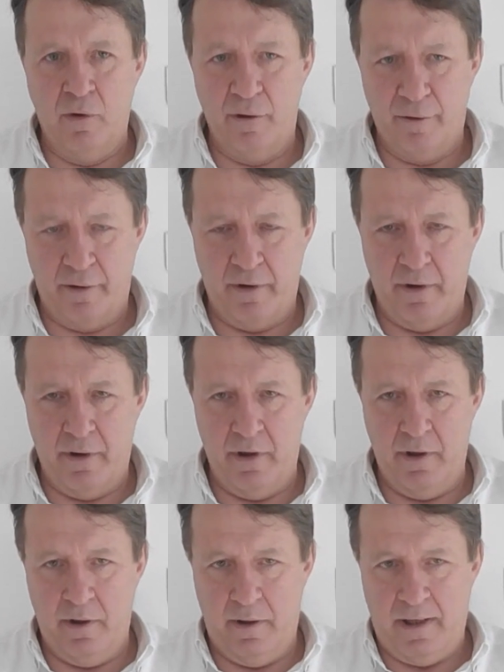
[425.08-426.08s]
other
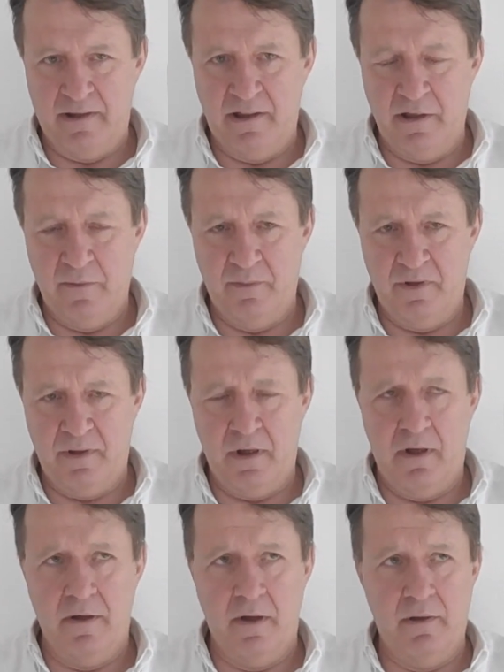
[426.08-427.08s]

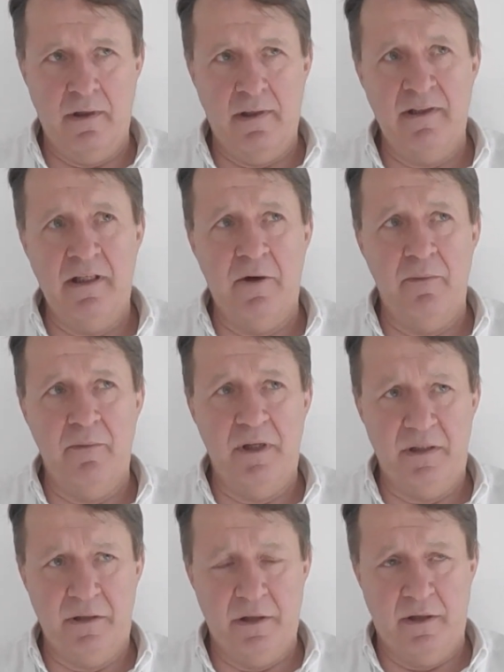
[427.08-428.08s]

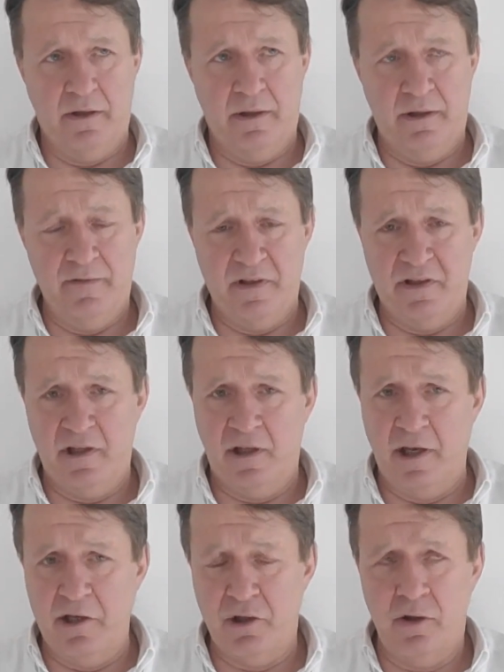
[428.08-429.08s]
anti-compete
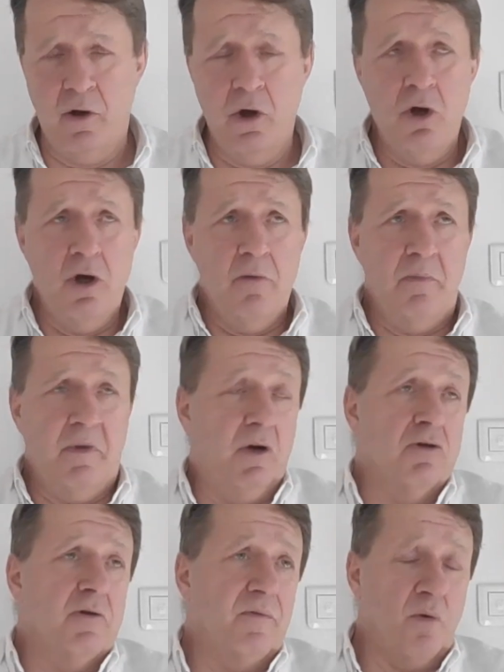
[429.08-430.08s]
investigation,
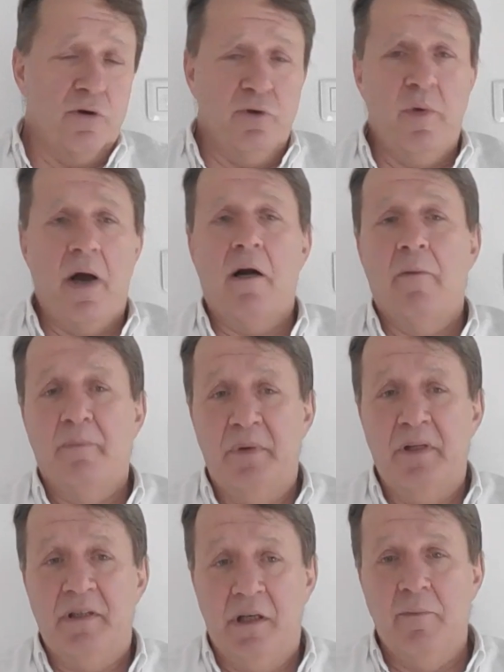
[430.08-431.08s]
because of course we are
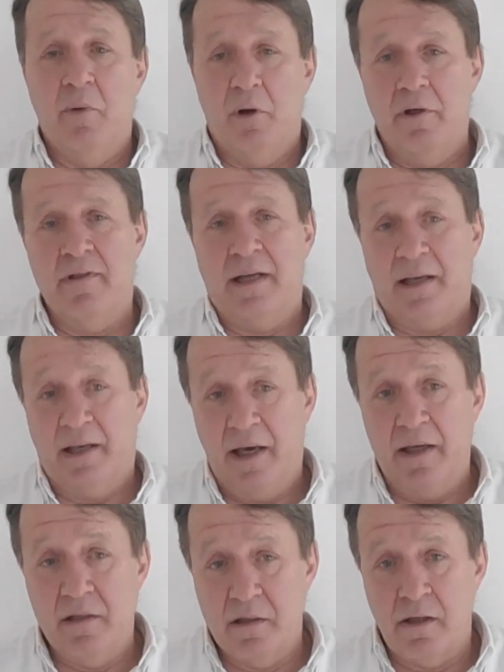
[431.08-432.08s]
competing in Poland
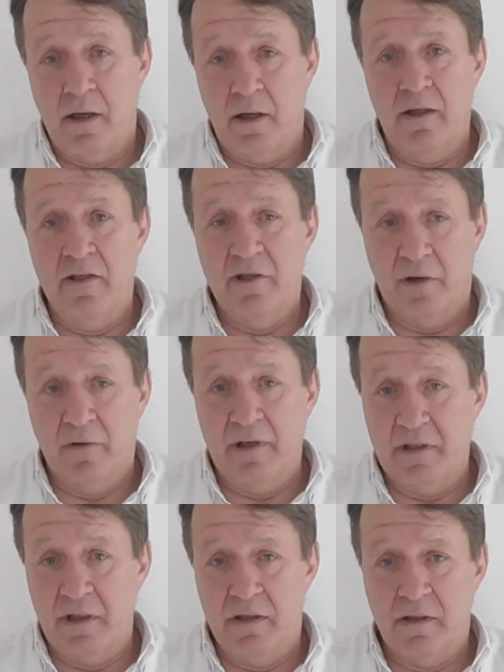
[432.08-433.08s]
against
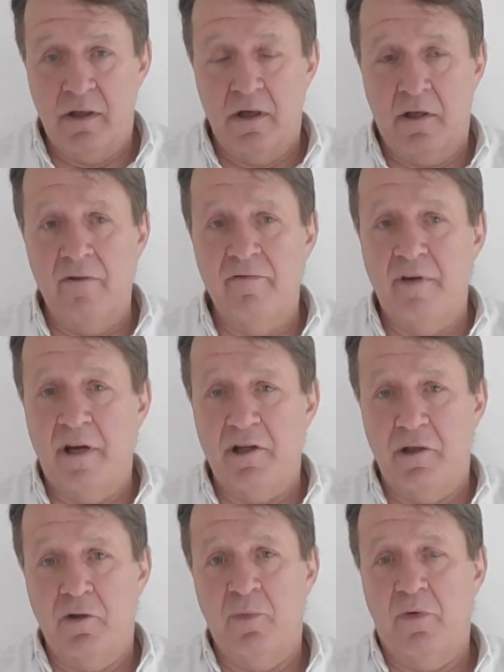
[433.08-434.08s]
integrated
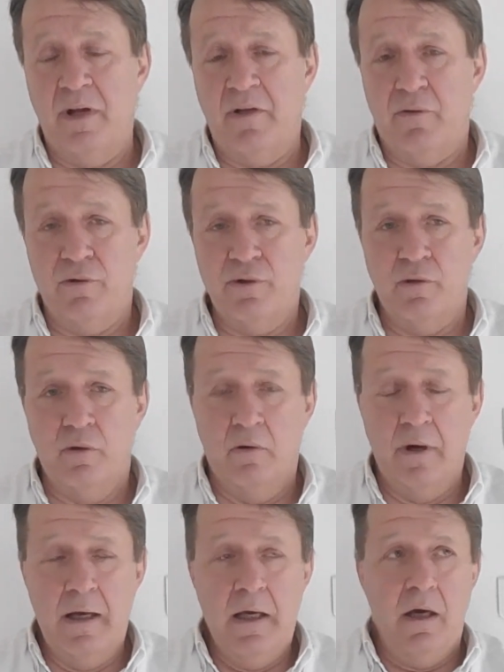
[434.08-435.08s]
convergent operators.
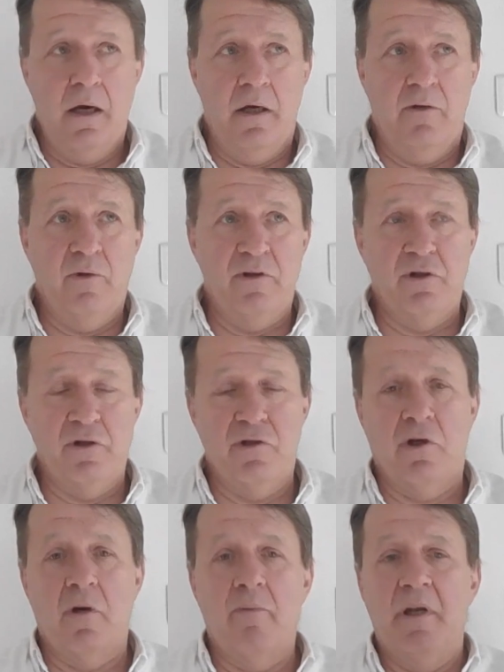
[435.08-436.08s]
So it was just
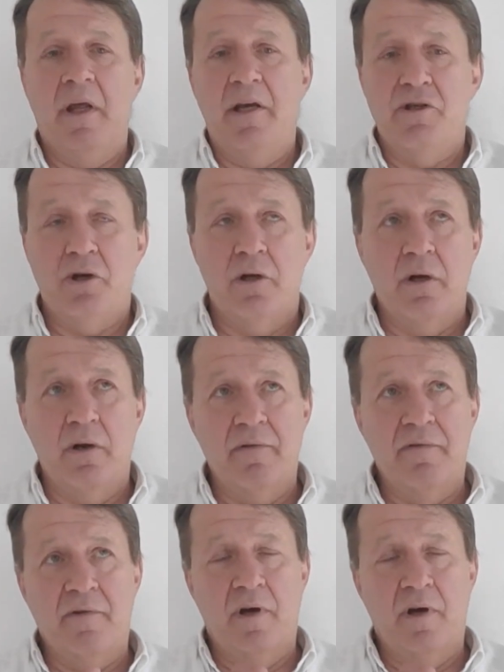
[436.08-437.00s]
a combination of